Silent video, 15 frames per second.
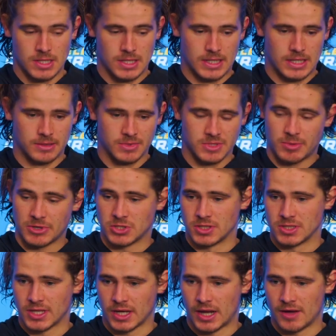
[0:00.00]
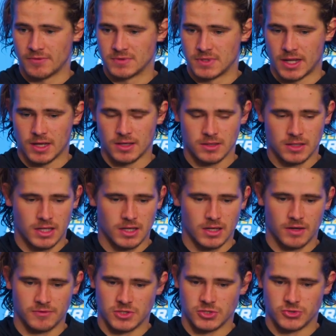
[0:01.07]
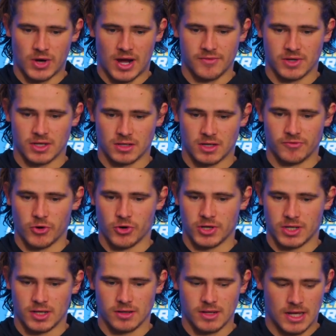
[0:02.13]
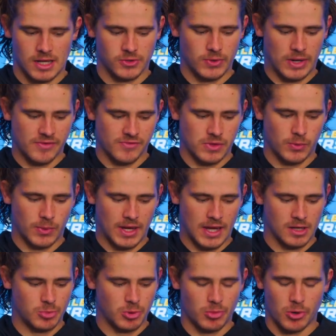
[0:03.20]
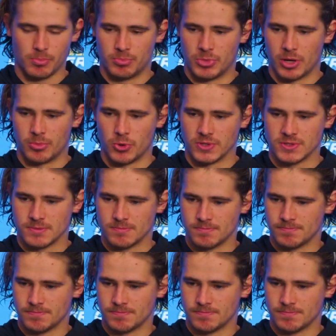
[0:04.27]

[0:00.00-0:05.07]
um, especially in the second half today, uh, of just driving and converting and, and, doing everything we can to put, put up points.